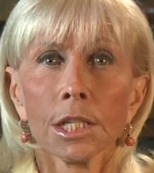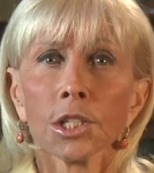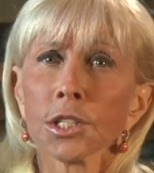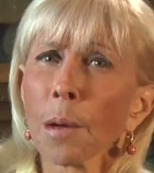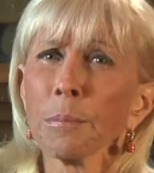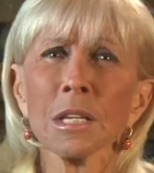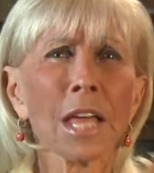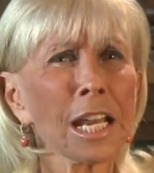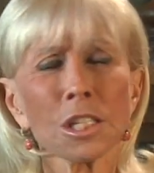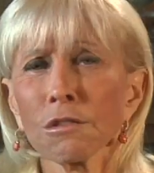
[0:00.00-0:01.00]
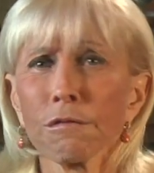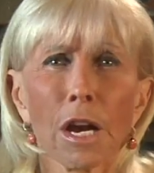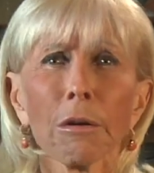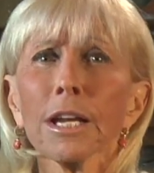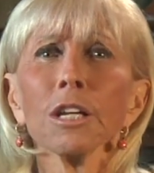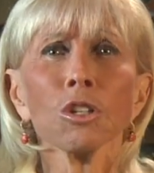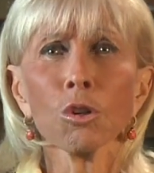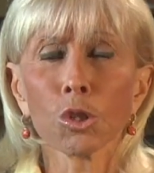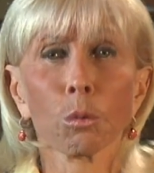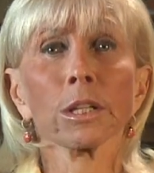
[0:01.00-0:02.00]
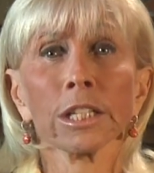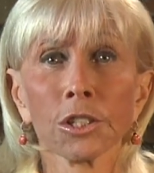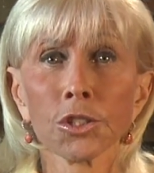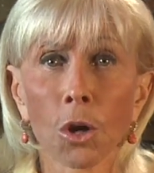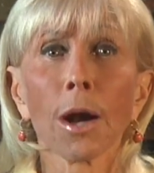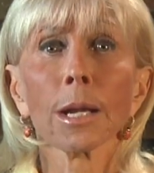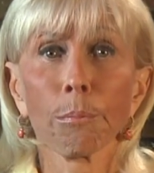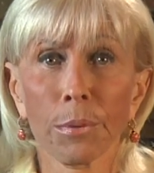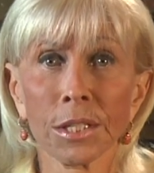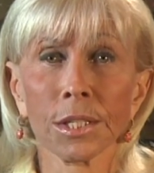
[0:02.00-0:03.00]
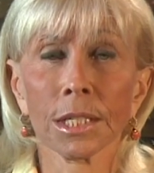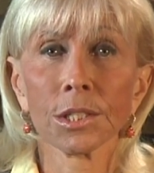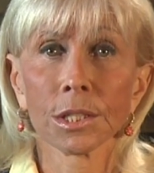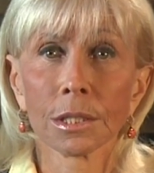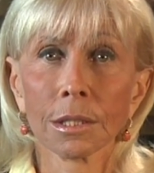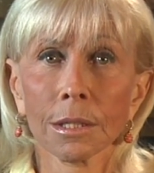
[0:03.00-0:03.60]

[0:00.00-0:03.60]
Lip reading: something that is very unusual in a startup business.